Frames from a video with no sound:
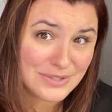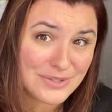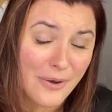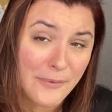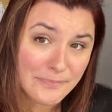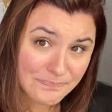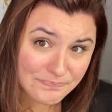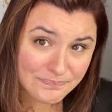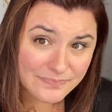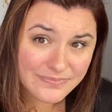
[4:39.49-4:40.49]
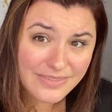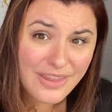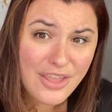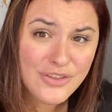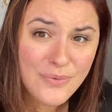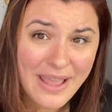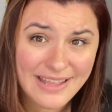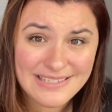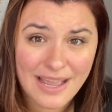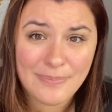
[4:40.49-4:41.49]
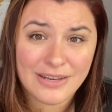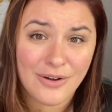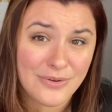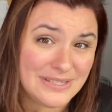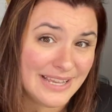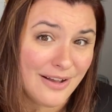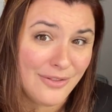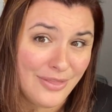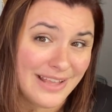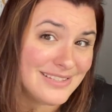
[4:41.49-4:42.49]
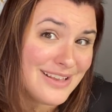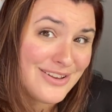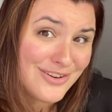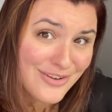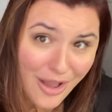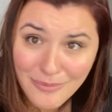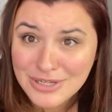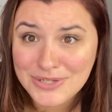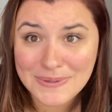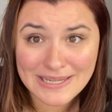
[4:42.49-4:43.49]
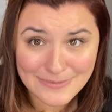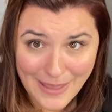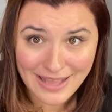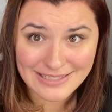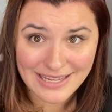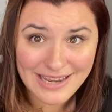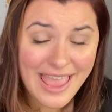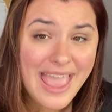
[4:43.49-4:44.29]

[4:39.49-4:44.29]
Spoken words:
So you end up in a hotel that's not what you expected,